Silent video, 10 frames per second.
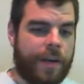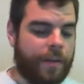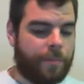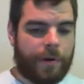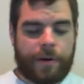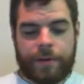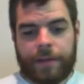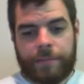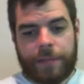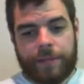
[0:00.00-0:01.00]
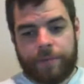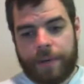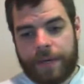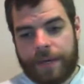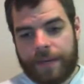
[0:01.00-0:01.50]
they're probably going to make you
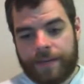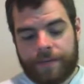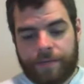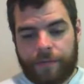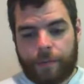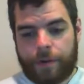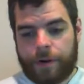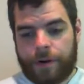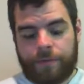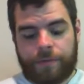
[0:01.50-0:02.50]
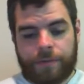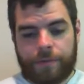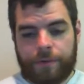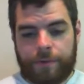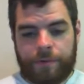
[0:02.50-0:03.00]
pay for the
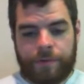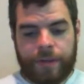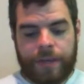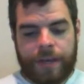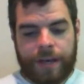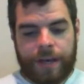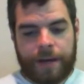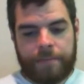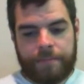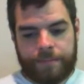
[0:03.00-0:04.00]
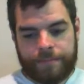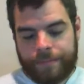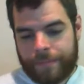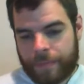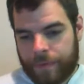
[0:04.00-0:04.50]
move.
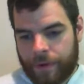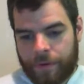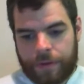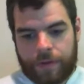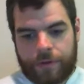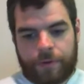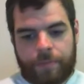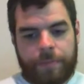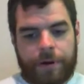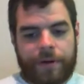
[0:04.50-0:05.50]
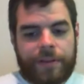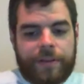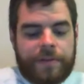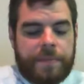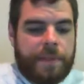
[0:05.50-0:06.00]
Know that you could be burning
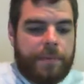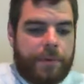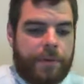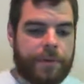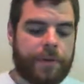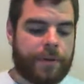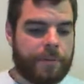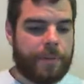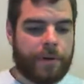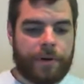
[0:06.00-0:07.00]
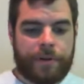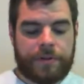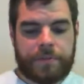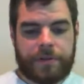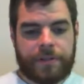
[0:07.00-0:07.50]
those people. You could be burning
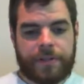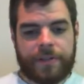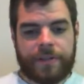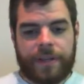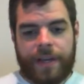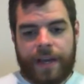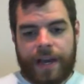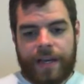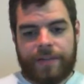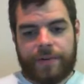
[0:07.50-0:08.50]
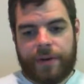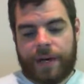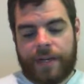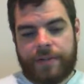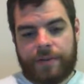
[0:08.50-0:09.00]
those bridges. I don't
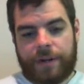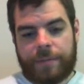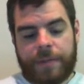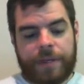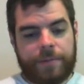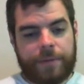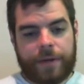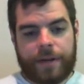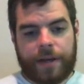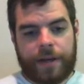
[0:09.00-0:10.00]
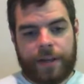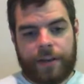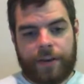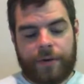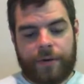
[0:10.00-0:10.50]
recommend it, but
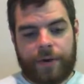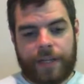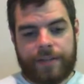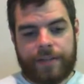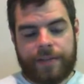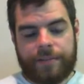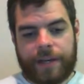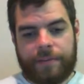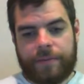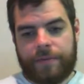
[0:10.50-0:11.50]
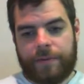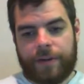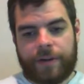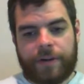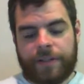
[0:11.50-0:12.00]
at the same time, if you get
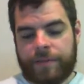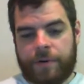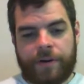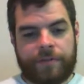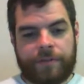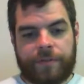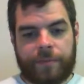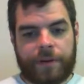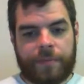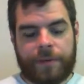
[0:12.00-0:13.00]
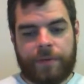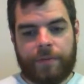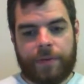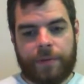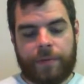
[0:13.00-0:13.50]
an awesome offer from a company you
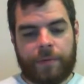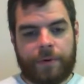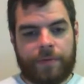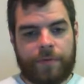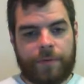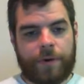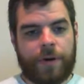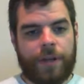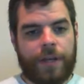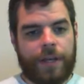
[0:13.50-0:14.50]
really want to work for,